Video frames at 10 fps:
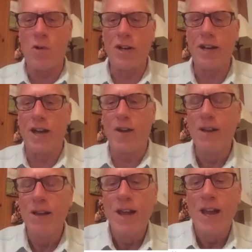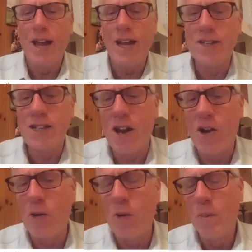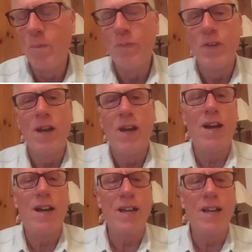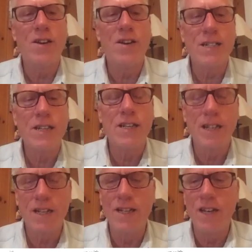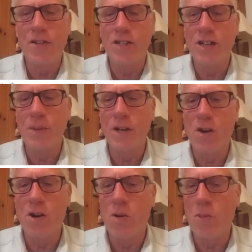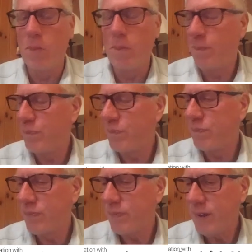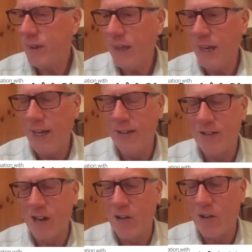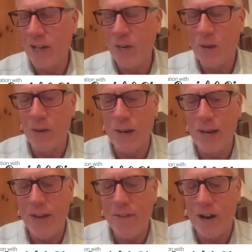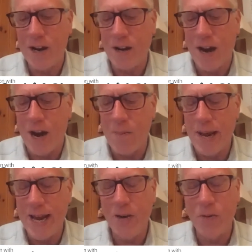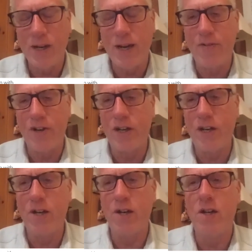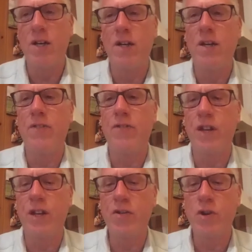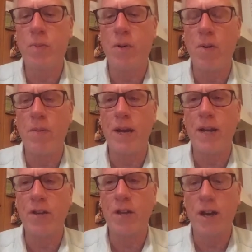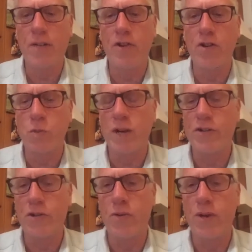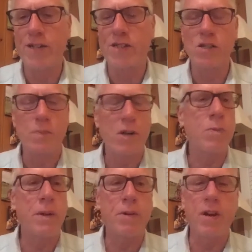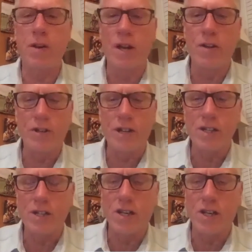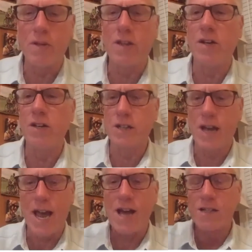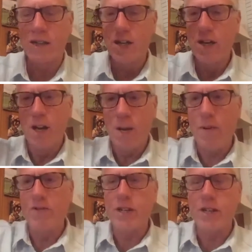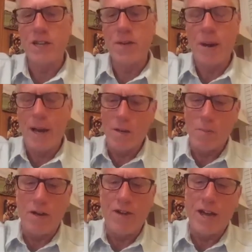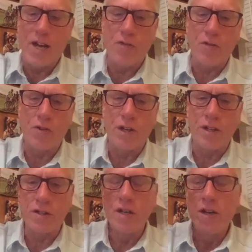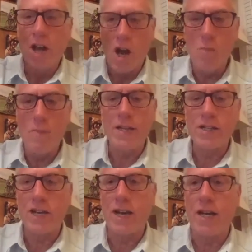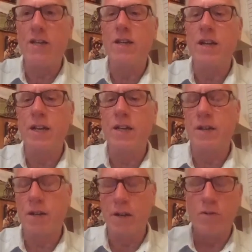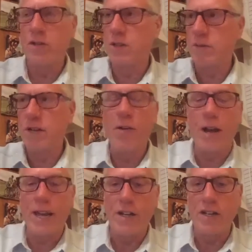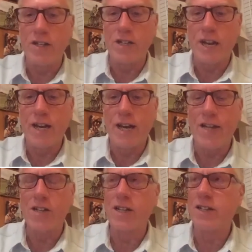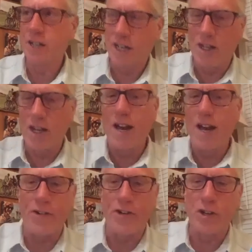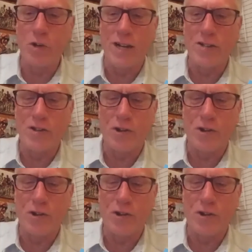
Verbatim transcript: you know and so uh, and so i said you know it's going to be horrible and so anyway, we have our, our banquet every year uh, for the history department at the governor's Western residence. Most people don't know there's such a thing, but there's a house up on Sunset Mountain above Asheville that's owned by the state and uh, was donated to the state actually to get the governor to Western